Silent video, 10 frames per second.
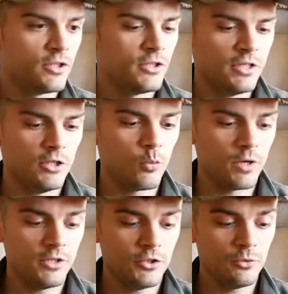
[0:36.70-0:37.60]
let's see,
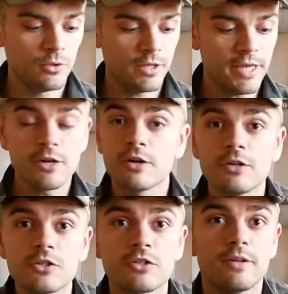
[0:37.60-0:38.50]
22
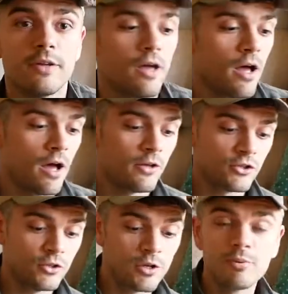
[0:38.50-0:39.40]
liters.
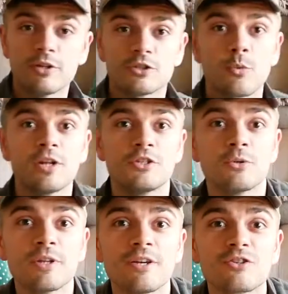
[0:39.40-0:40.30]
So you can put 22
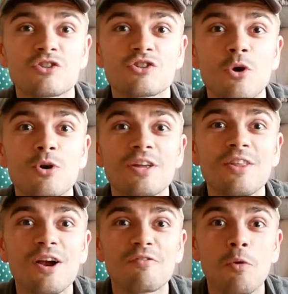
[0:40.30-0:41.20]
liters of soda in
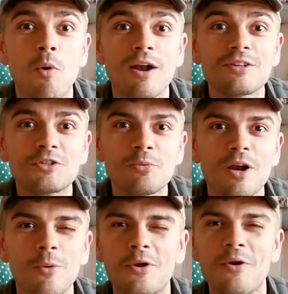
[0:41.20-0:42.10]
there if you wanted to, but
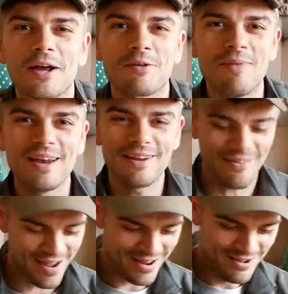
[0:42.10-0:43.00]
I wouldn't recommend it,
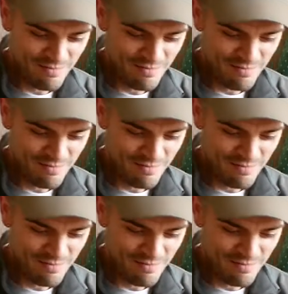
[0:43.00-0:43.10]
right?